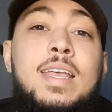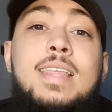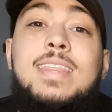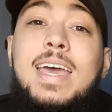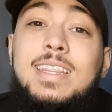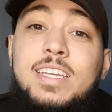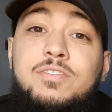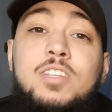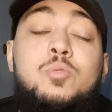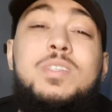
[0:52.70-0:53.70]
That
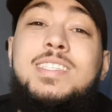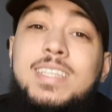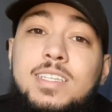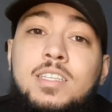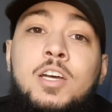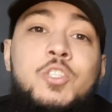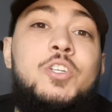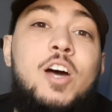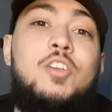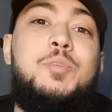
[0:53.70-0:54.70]
leaves us with
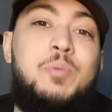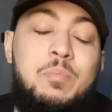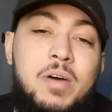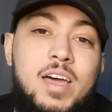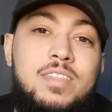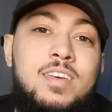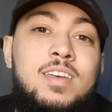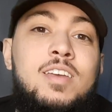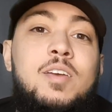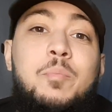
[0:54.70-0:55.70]
$600 per month
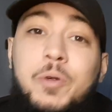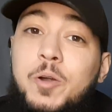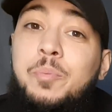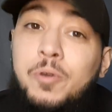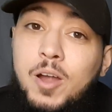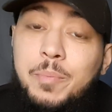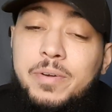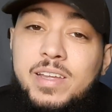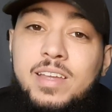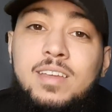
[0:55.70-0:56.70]
per
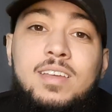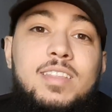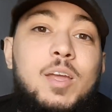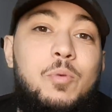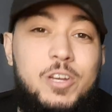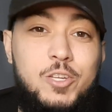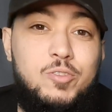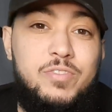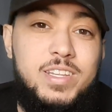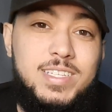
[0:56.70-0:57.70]
property that we're going to use
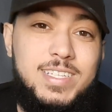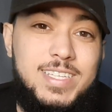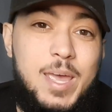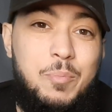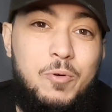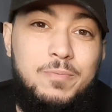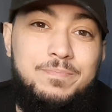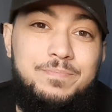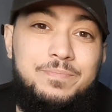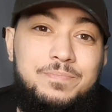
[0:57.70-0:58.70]
for this example.
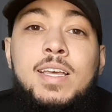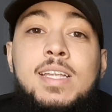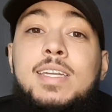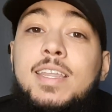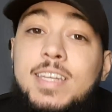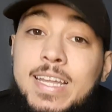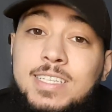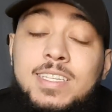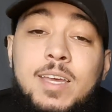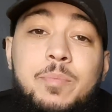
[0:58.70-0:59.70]
Now the
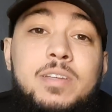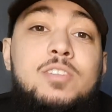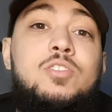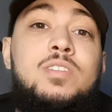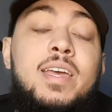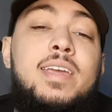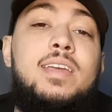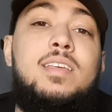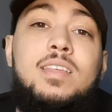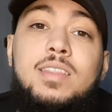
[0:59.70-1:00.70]
next step is to
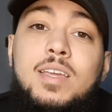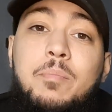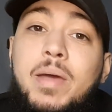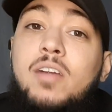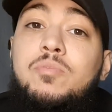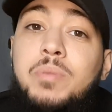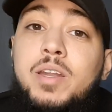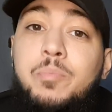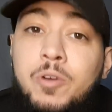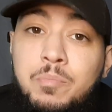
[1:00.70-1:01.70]
take the amount of
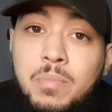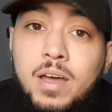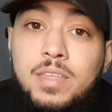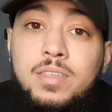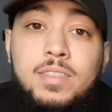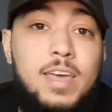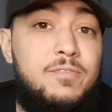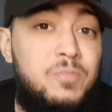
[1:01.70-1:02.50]
money per month, that